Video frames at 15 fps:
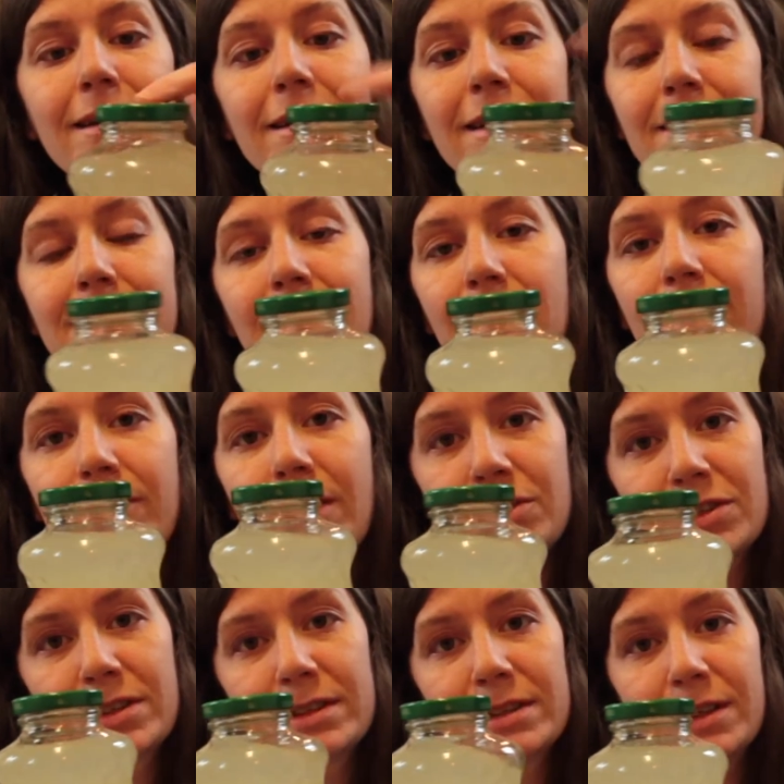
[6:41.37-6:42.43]
it's got a
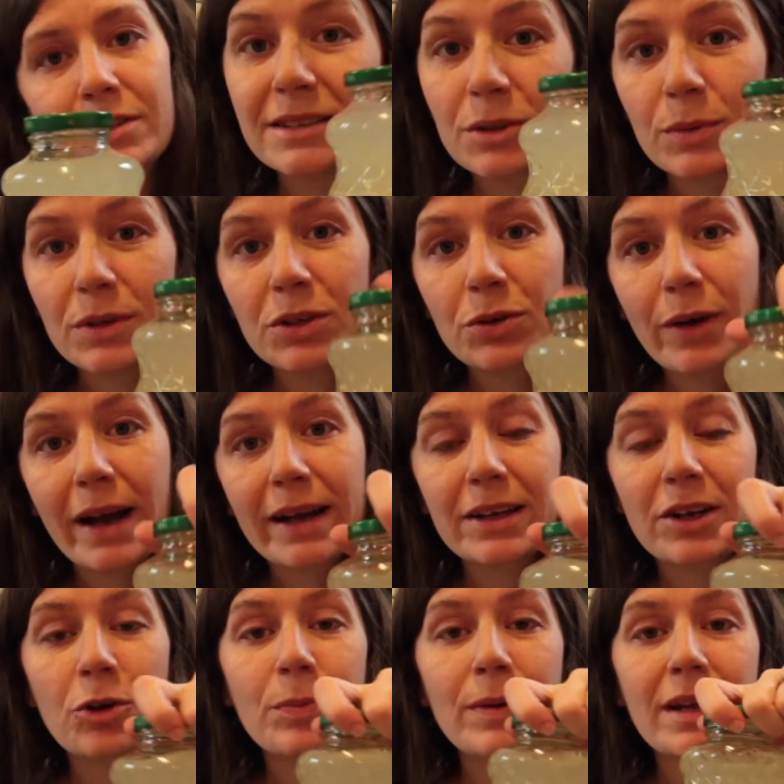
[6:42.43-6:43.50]
freshness seal. So when you crack
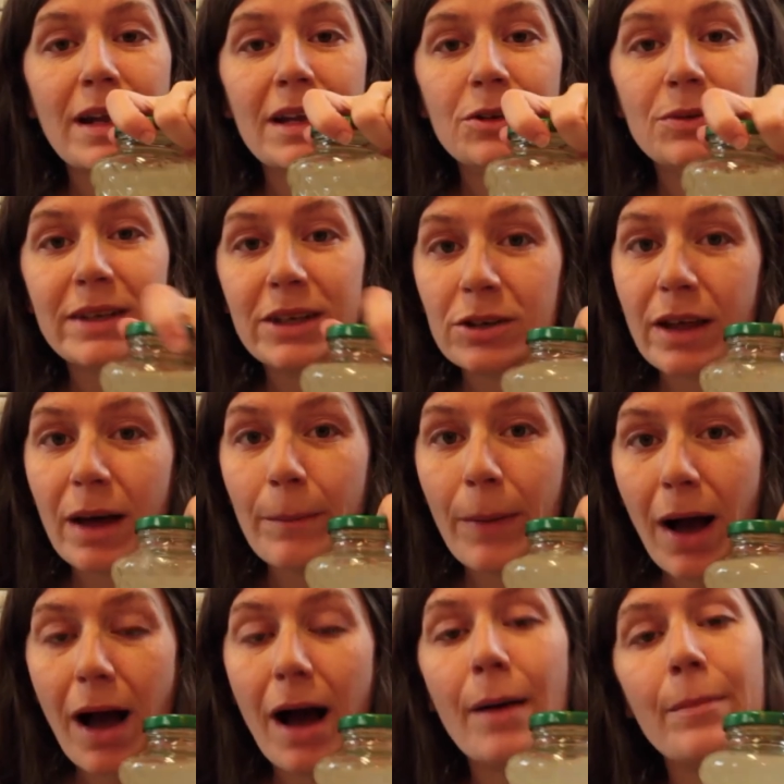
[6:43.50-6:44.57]
it open and you hear that
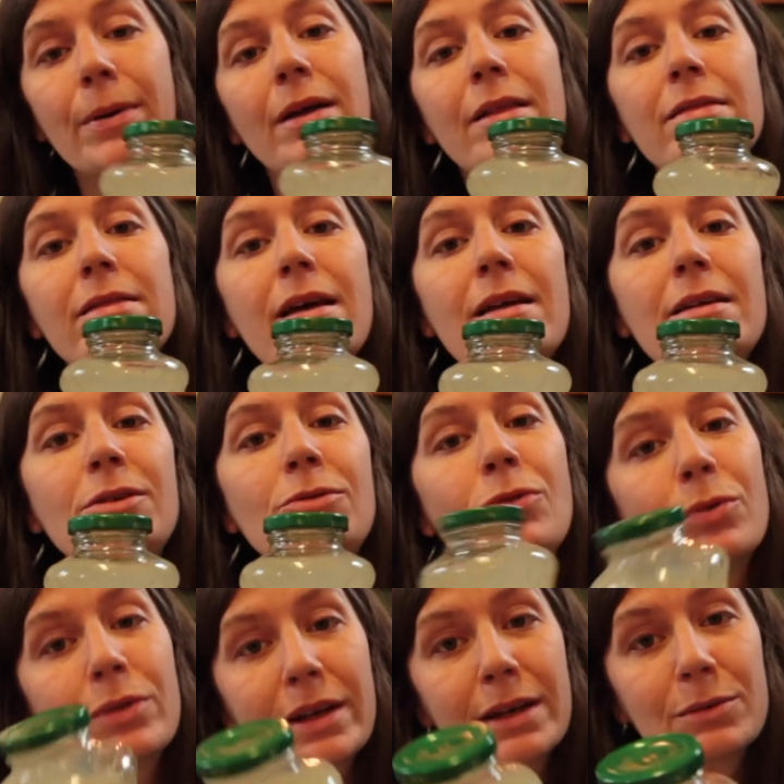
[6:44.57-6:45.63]
pop, then you
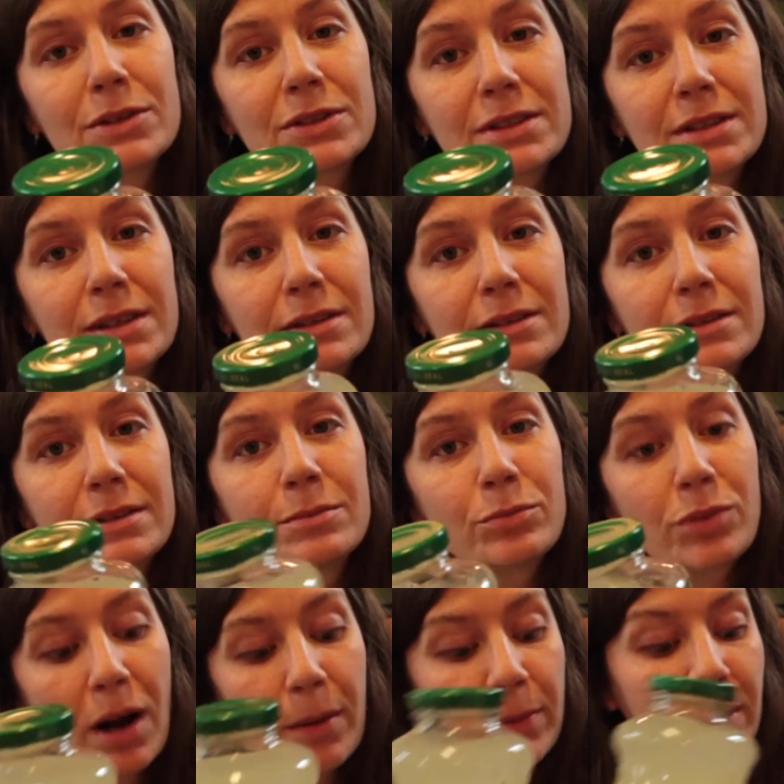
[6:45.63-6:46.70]
know that it was sealed
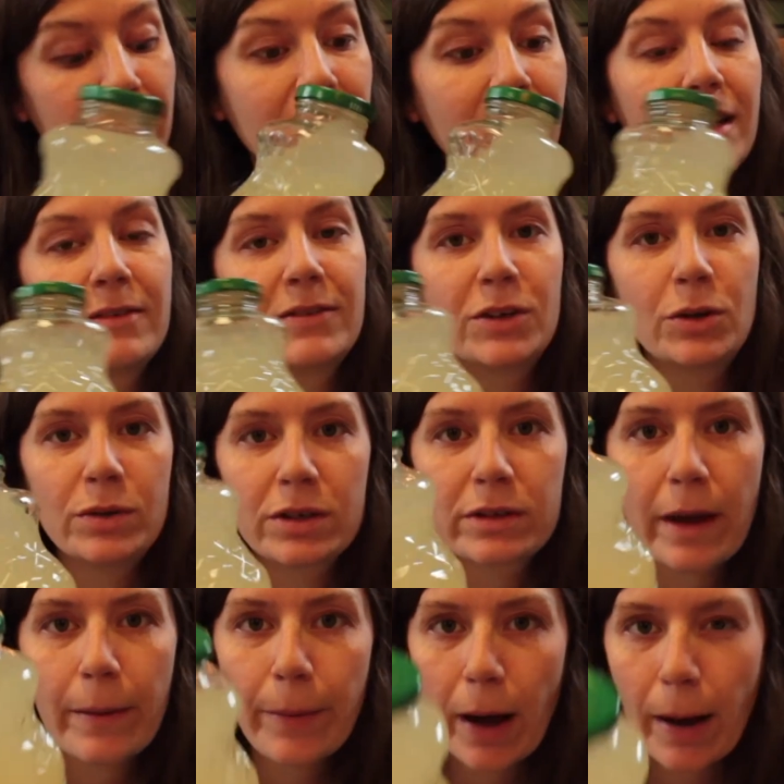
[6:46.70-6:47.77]
properly. And if you don't hear
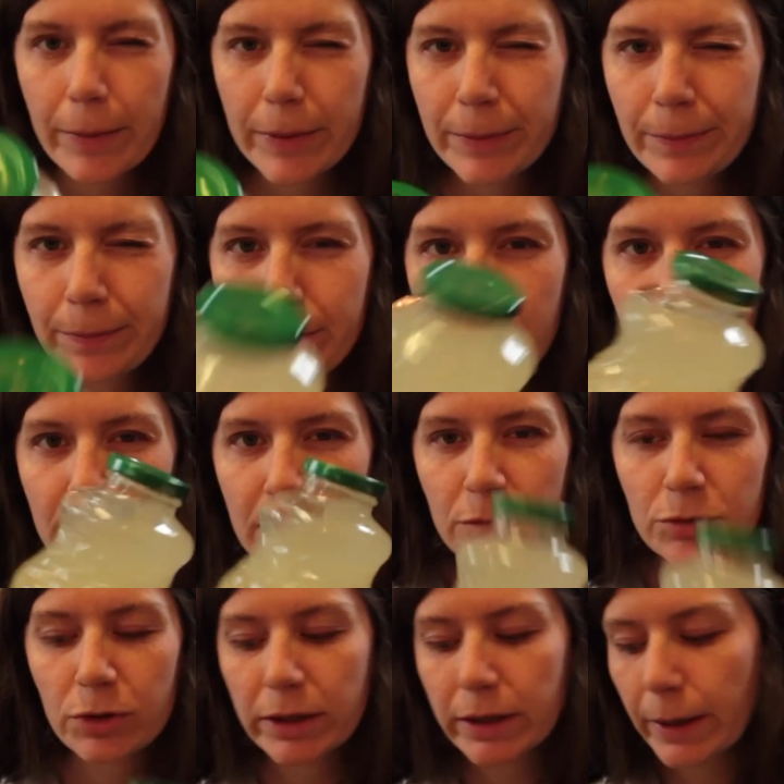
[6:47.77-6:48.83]
that pop, maybe
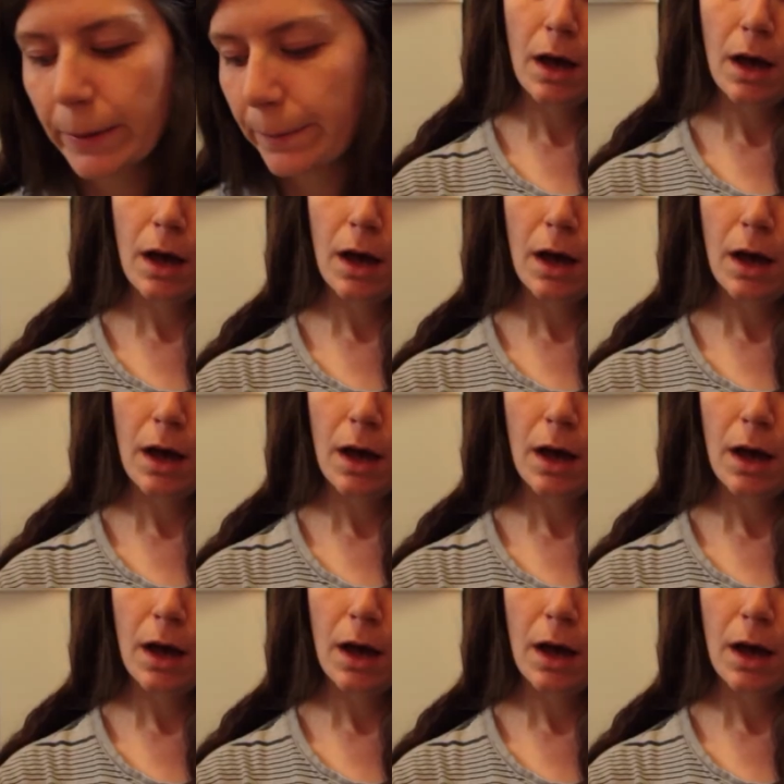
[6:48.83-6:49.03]
don't drink it.